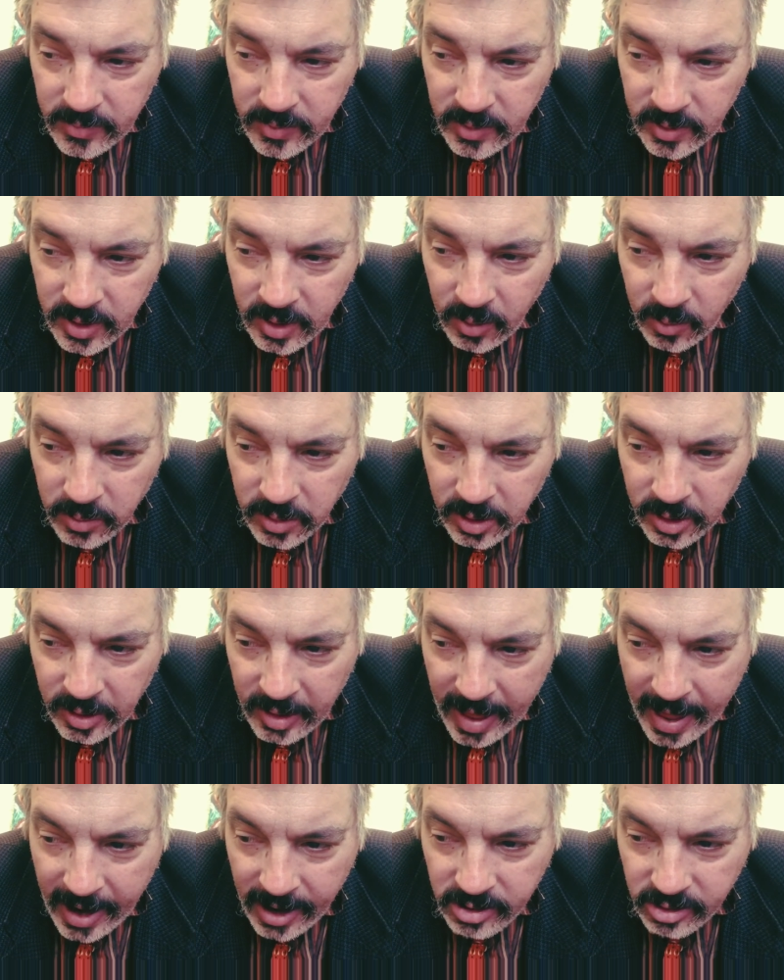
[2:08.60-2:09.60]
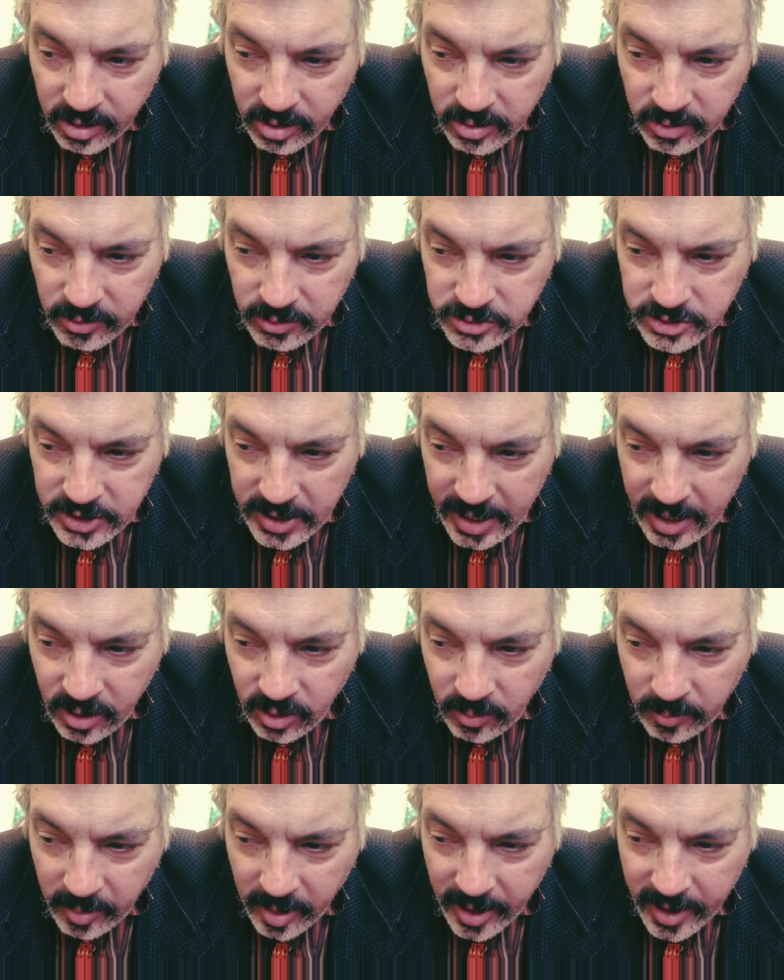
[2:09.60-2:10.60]
You know, you can access her
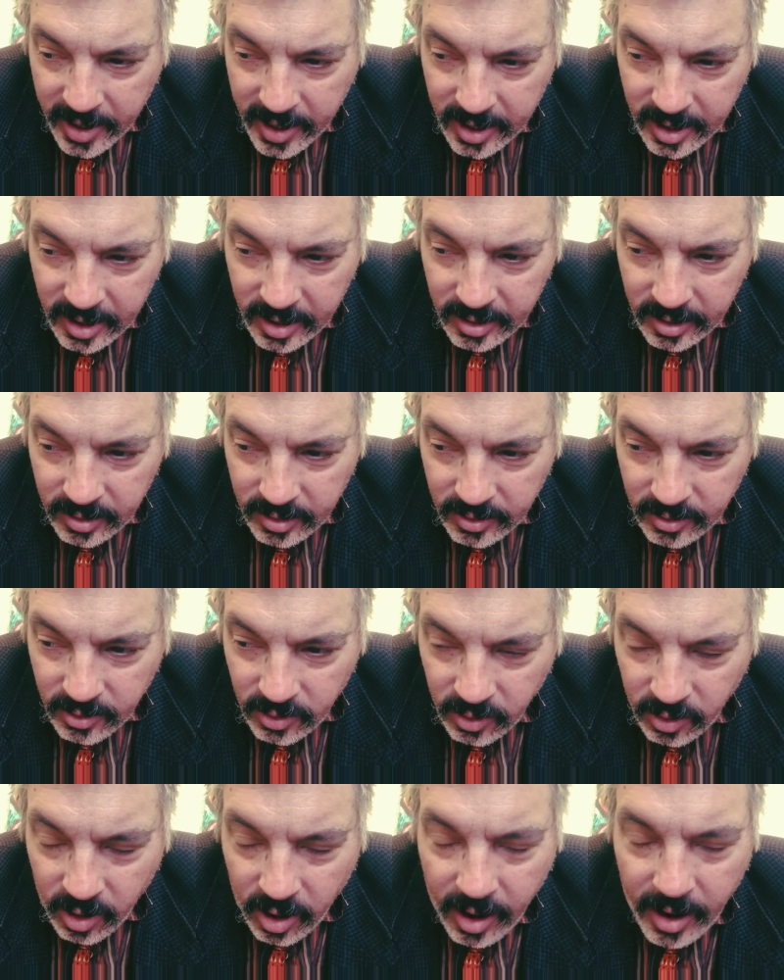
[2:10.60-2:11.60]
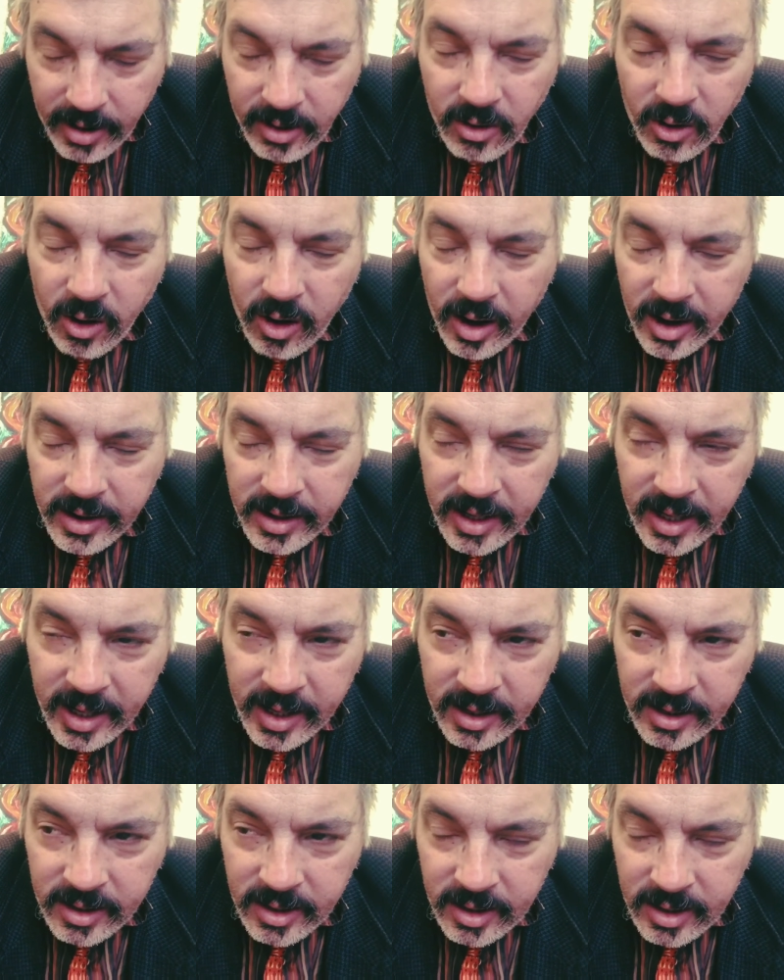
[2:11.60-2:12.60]
channel by hitting her icon
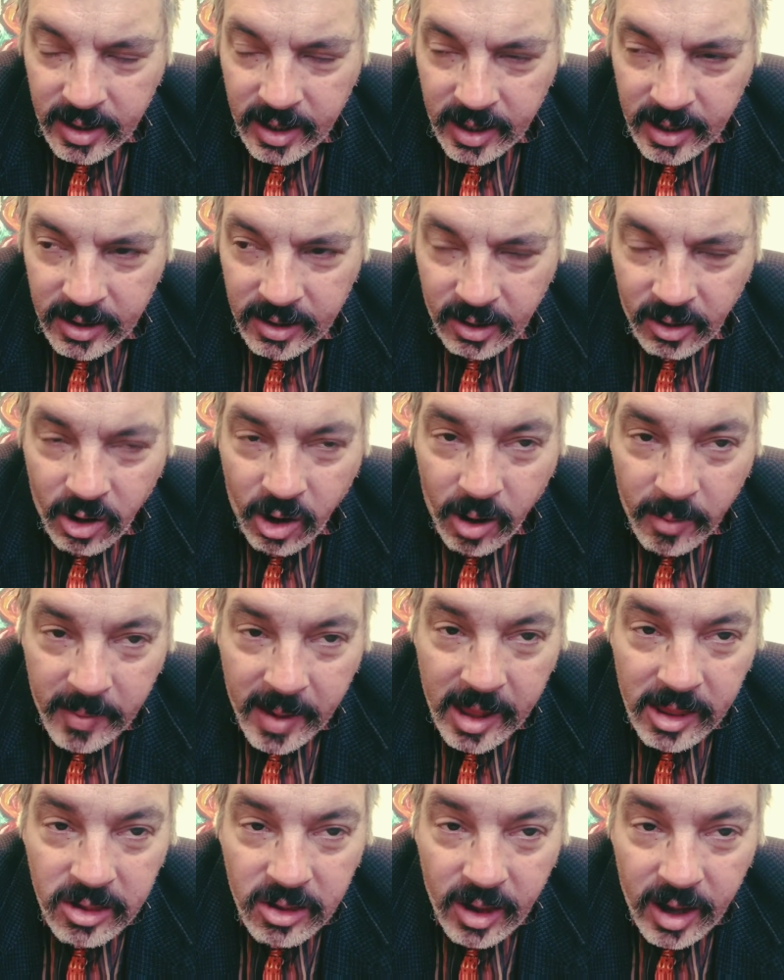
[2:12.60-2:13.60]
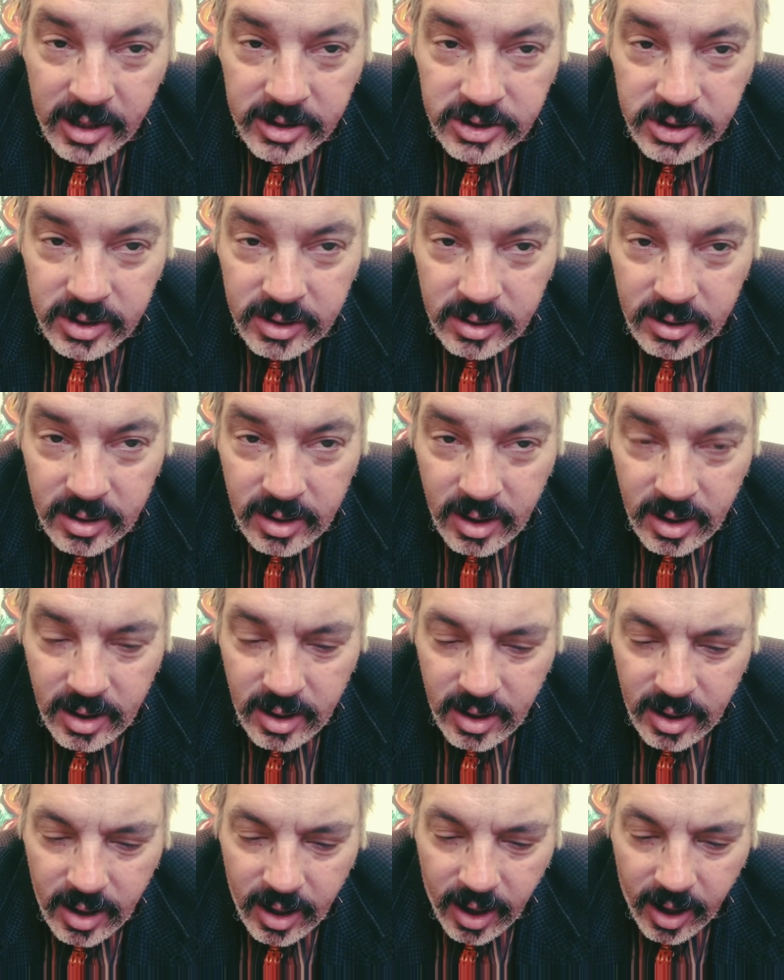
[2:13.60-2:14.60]
in the comment section.
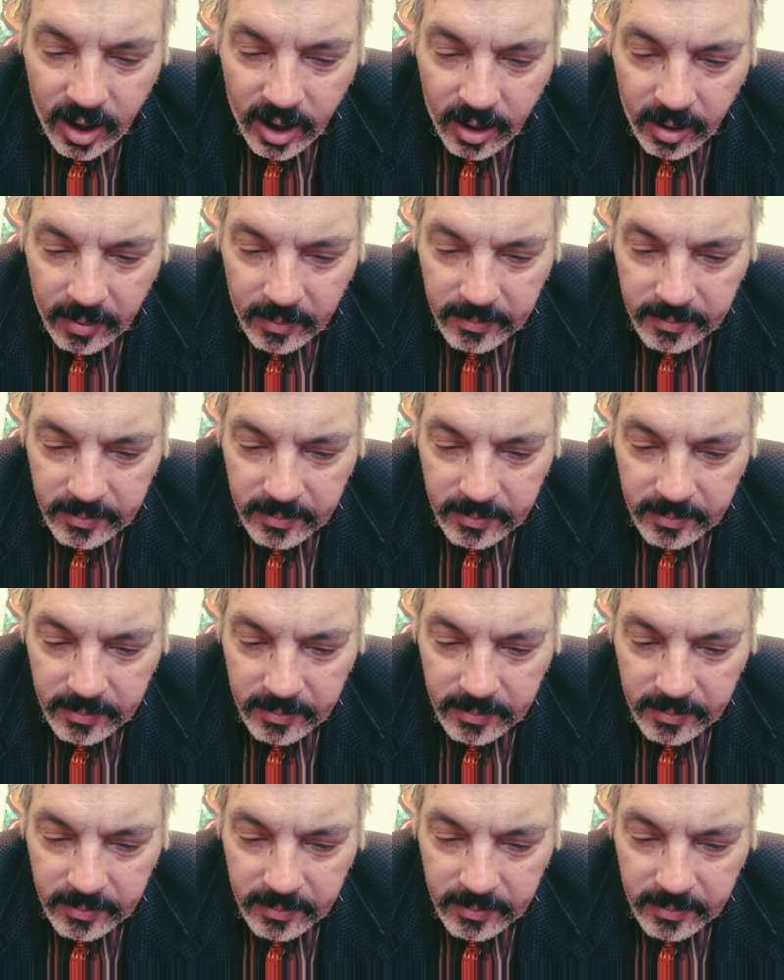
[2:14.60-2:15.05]
I